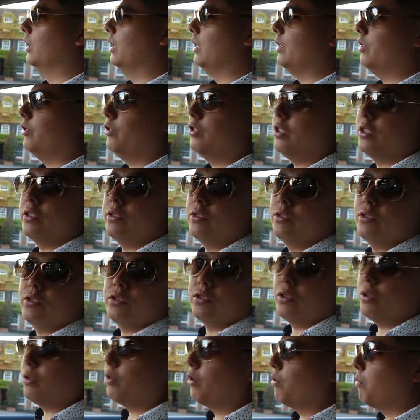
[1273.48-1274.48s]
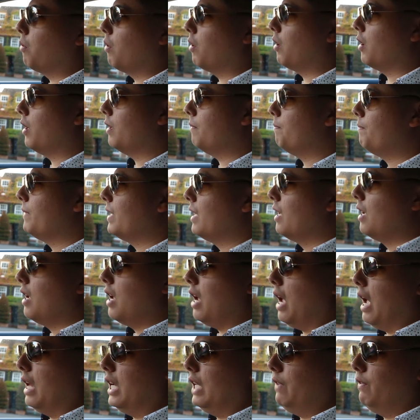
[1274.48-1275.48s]
it's just so quiet.
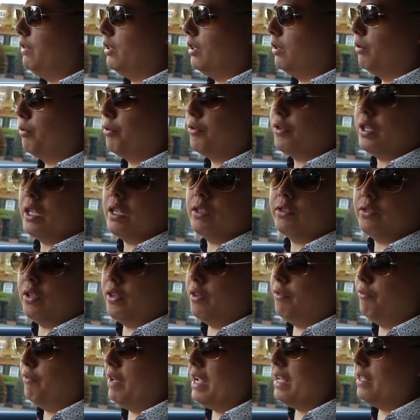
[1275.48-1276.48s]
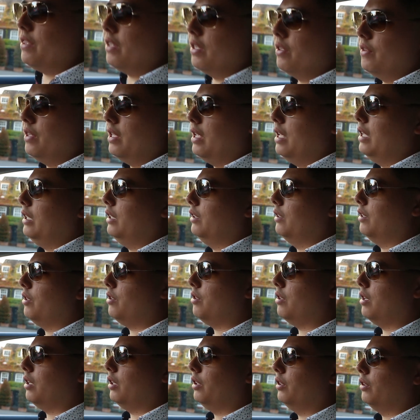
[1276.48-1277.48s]
And even little things like the fact that the air
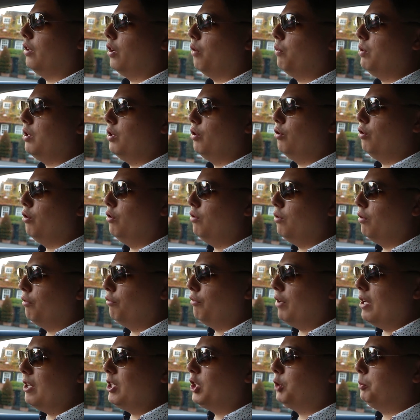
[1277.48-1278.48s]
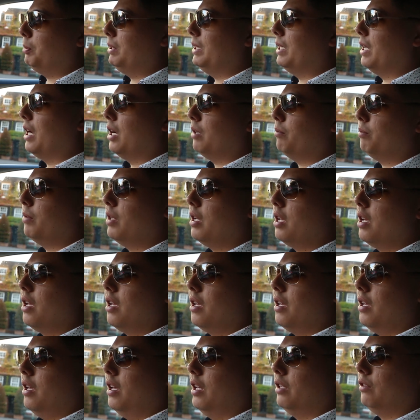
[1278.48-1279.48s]
conditioning, you know, when you turn the fan speed up,
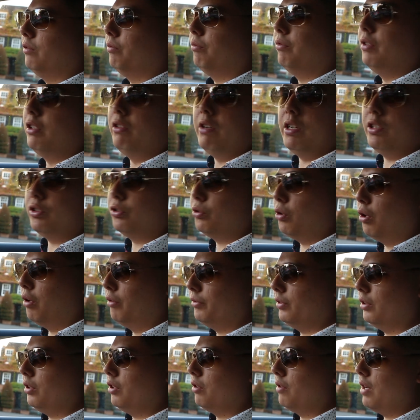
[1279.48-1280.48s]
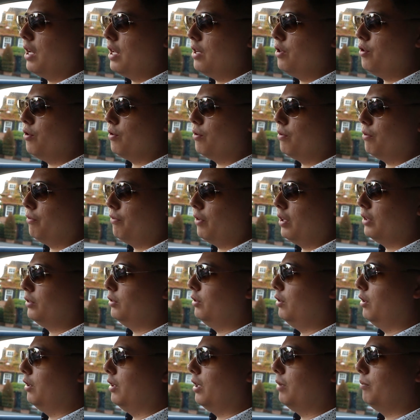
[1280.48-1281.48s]
it's very soft and gradual. If I
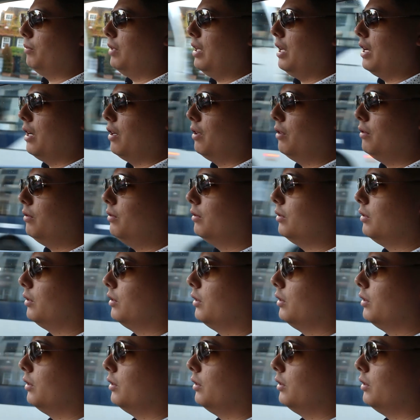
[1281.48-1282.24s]
turn it up now,